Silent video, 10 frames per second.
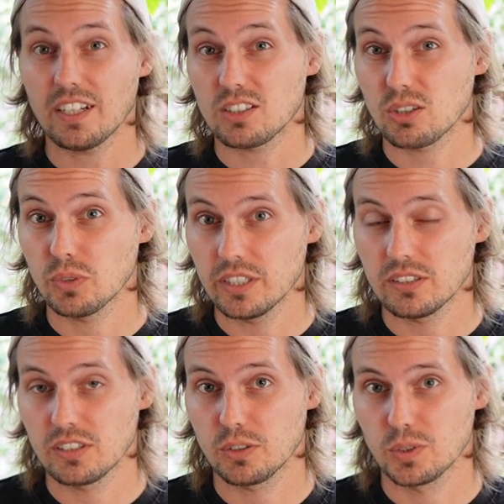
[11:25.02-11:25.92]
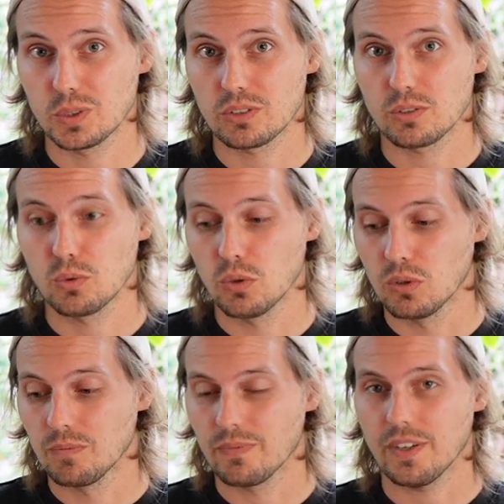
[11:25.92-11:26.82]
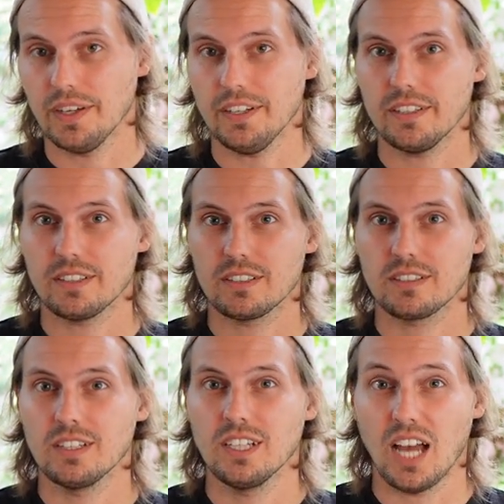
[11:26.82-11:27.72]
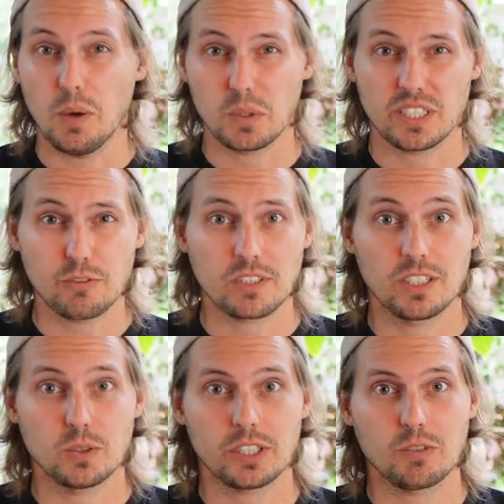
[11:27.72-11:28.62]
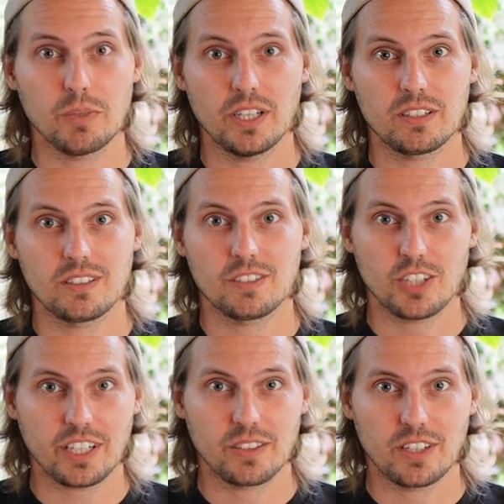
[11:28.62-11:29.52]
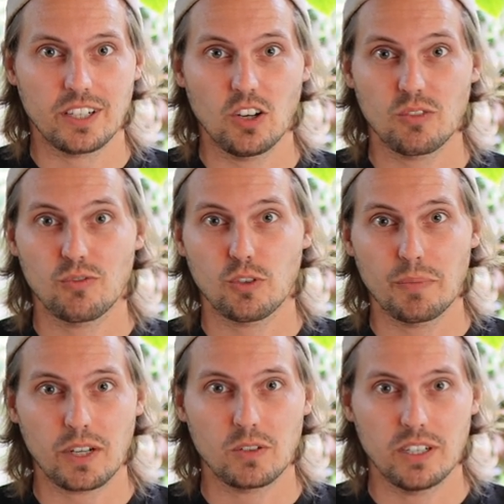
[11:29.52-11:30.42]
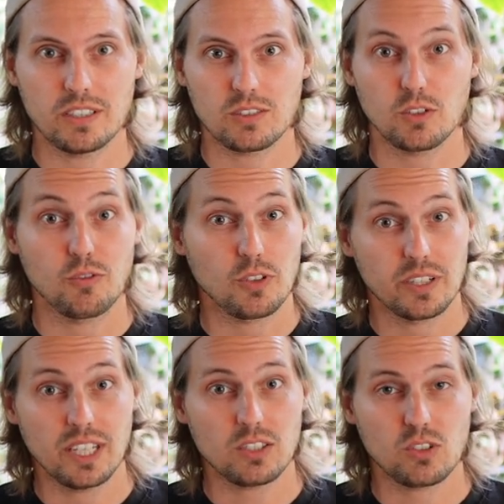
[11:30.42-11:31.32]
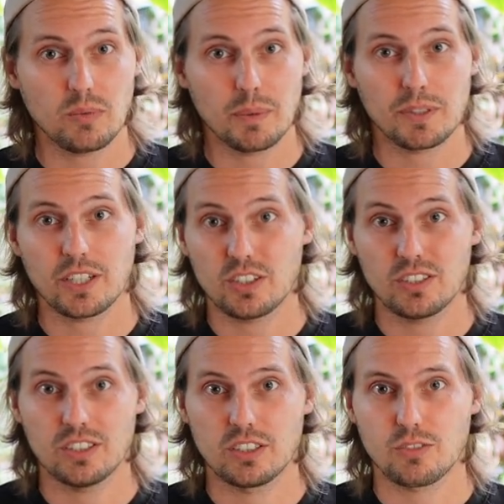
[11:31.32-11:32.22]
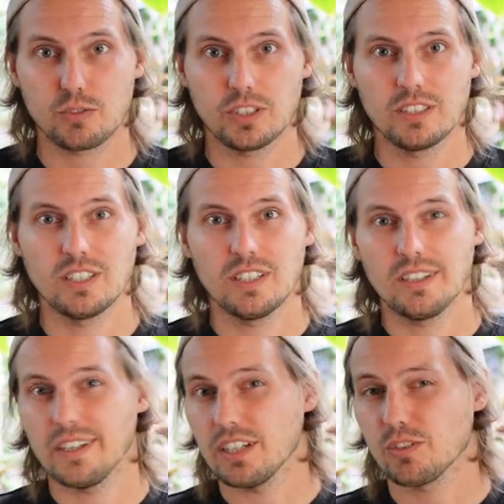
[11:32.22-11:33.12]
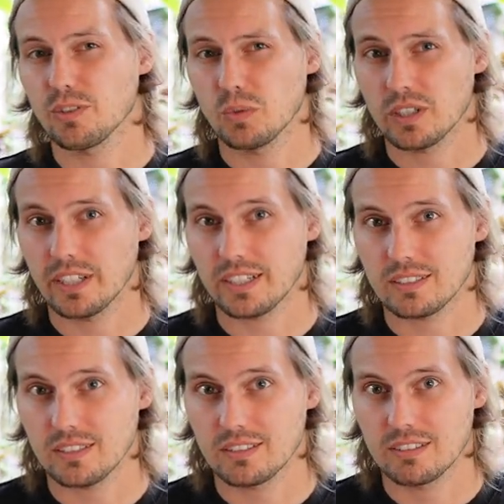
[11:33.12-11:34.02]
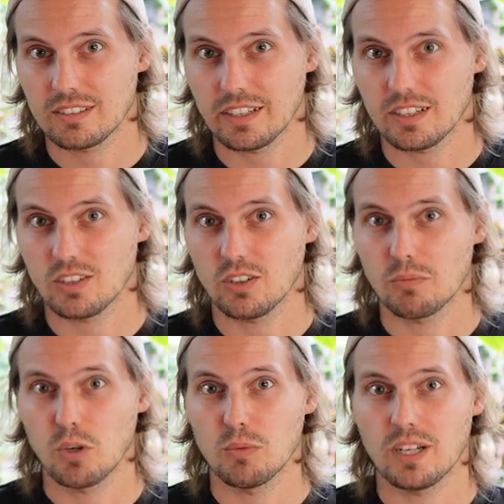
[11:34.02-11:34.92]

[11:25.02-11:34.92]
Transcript: it's so easy to use the tool. And I would definitely recommend checking that out for macOS or for the desktop application. It's free. And if you want to access this data on mobile